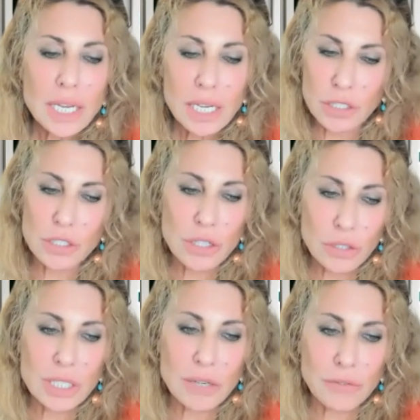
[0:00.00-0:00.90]
is yeah.
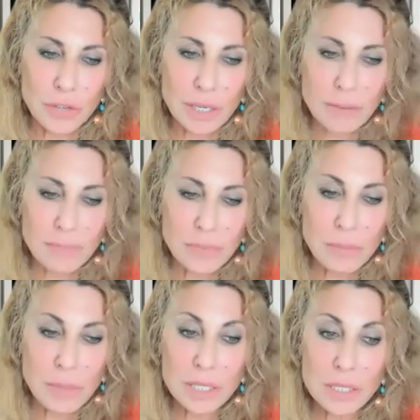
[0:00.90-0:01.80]
so different,
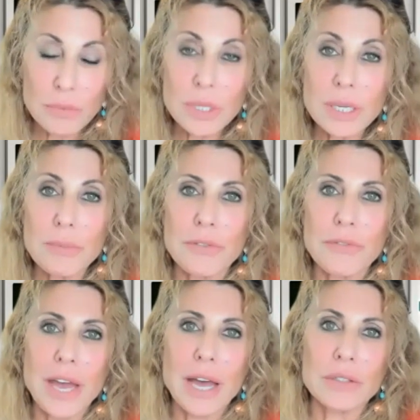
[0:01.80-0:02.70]
but it's a really
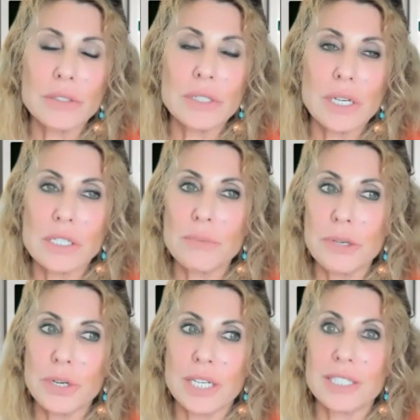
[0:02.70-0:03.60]
profound
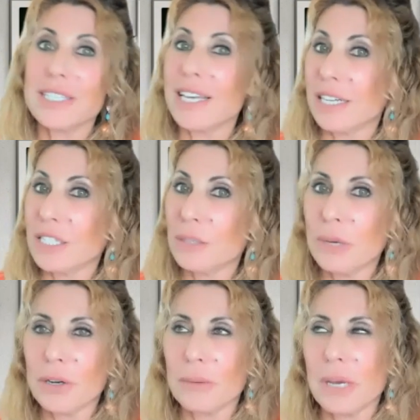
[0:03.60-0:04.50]
experience mm-hmm. and
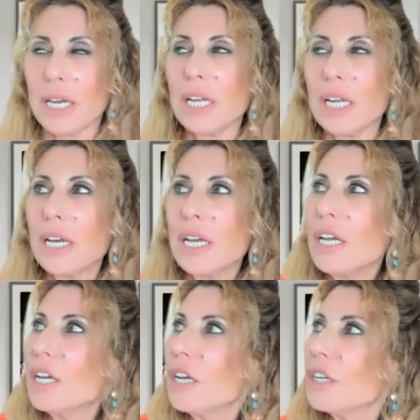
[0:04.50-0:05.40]
experiment.
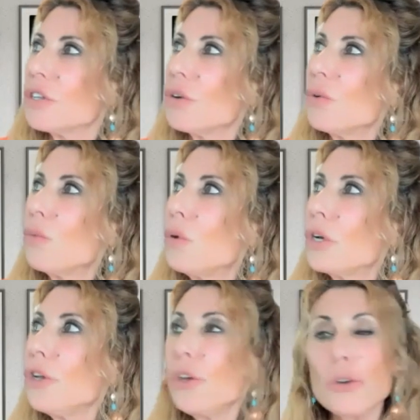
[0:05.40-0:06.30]
So,
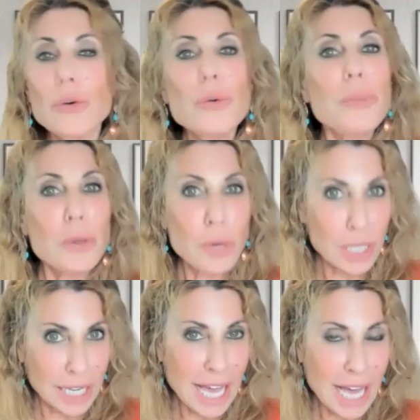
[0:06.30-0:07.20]
would you be
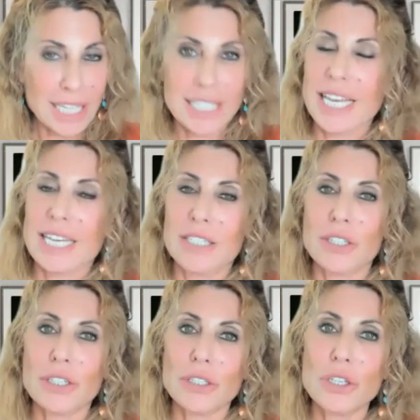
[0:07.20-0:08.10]
willing,
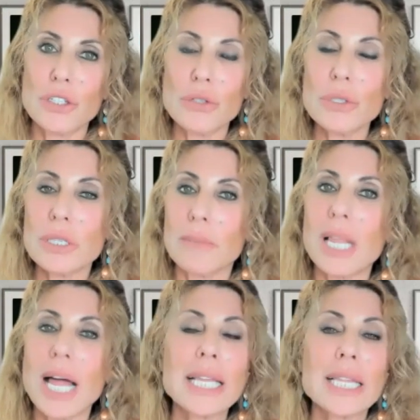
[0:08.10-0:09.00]
Alexander, to do some
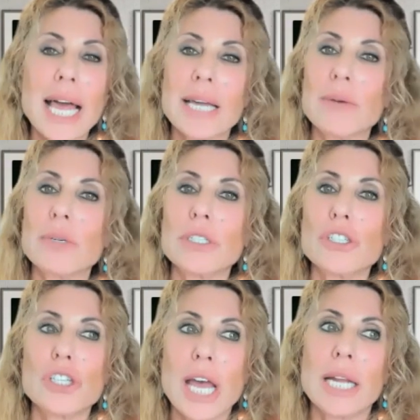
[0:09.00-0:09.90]
light
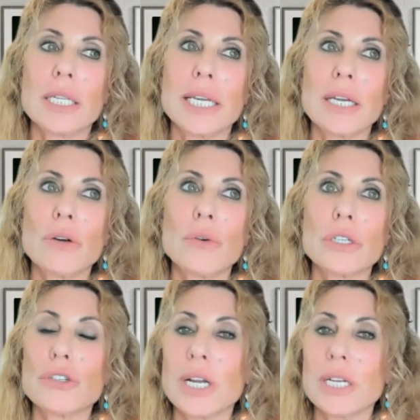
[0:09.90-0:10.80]
language channeling
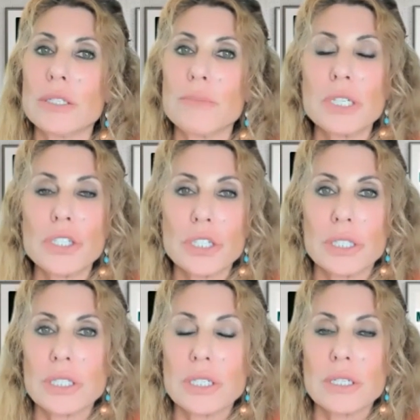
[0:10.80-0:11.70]
or
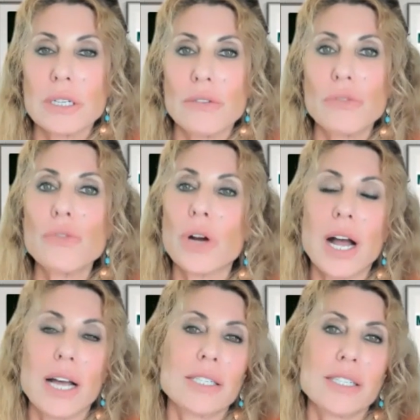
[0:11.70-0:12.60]
transmissions
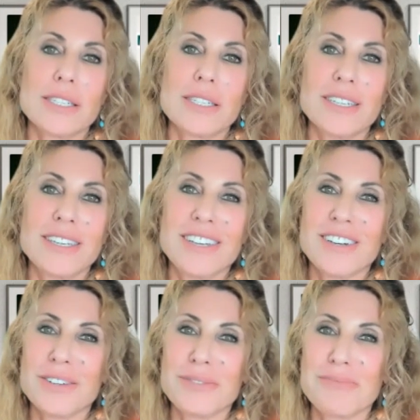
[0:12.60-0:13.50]
for us here?